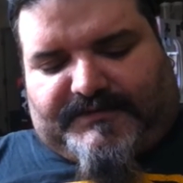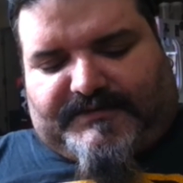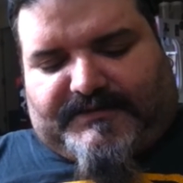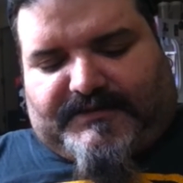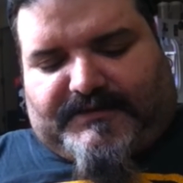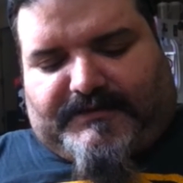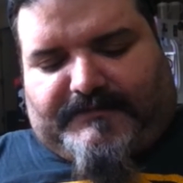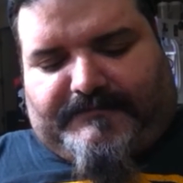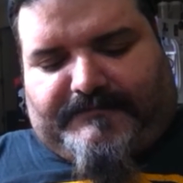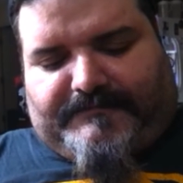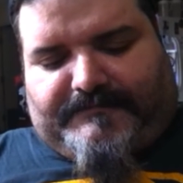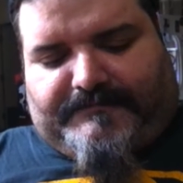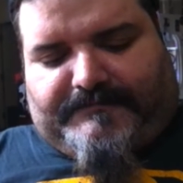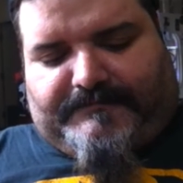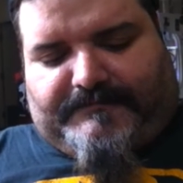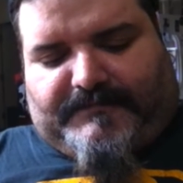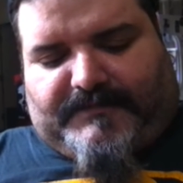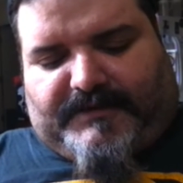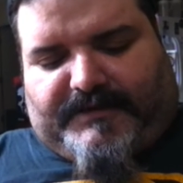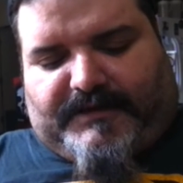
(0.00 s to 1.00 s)
his um,
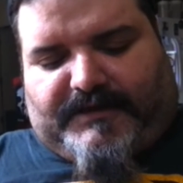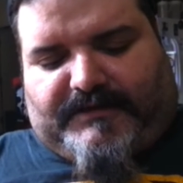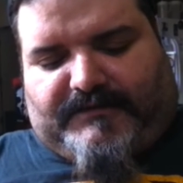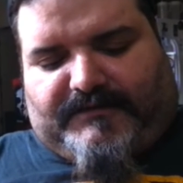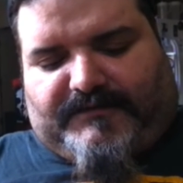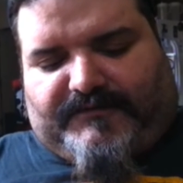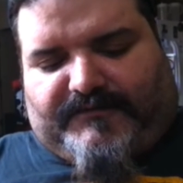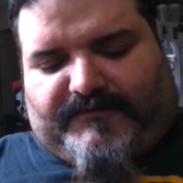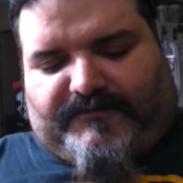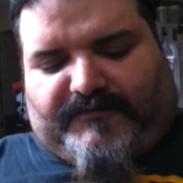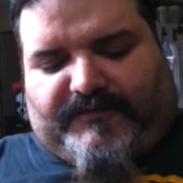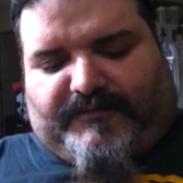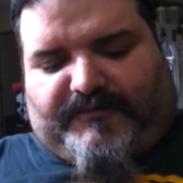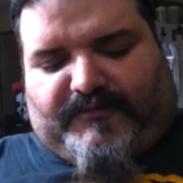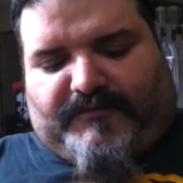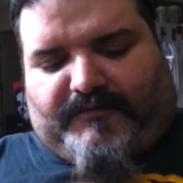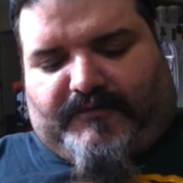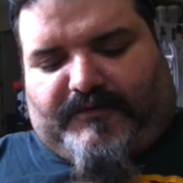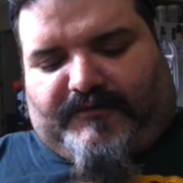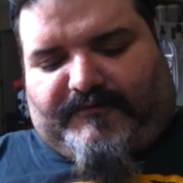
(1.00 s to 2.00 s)
link in the
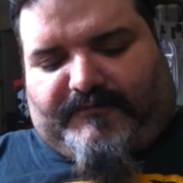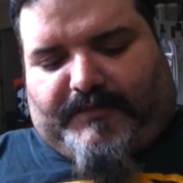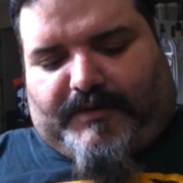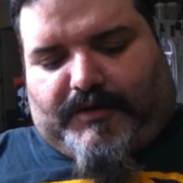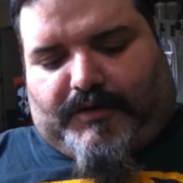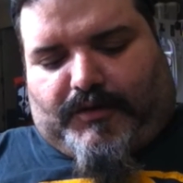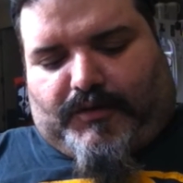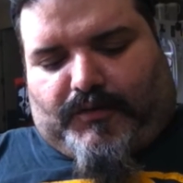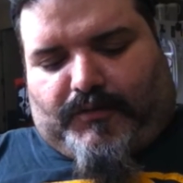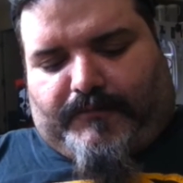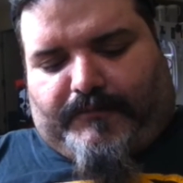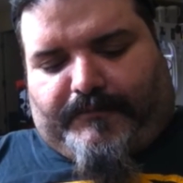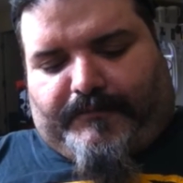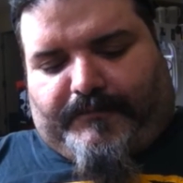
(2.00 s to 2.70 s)
description box below